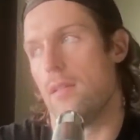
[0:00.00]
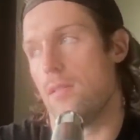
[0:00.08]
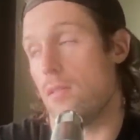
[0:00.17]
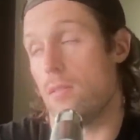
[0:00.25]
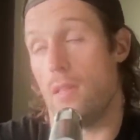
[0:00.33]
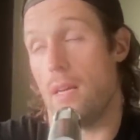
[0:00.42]

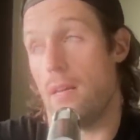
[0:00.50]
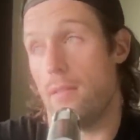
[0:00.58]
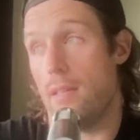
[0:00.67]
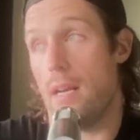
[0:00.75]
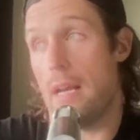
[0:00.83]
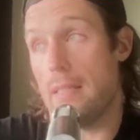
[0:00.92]
So yeah,
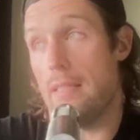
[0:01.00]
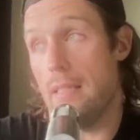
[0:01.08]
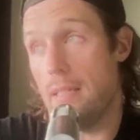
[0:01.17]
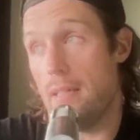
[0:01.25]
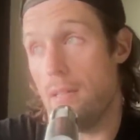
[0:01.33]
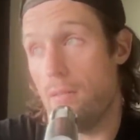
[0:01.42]
the
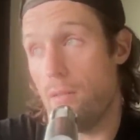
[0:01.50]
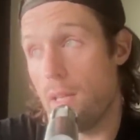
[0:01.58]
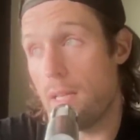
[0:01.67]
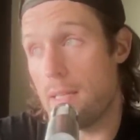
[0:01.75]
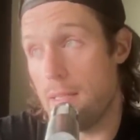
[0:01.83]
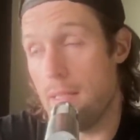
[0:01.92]
idea yep. of
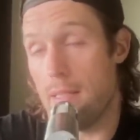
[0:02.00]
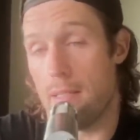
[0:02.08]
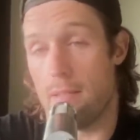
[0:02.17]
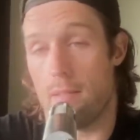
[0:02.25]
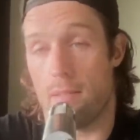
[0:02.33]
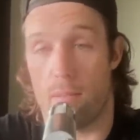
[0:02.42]
owning
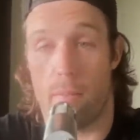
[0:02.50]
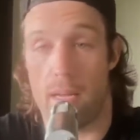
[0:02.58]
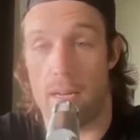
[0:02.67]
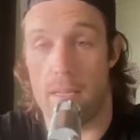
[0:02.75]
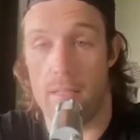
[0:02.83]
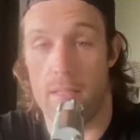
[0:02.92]
ideas is a
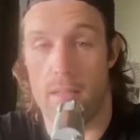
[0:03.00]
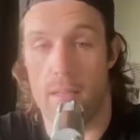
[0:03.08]
bad idea,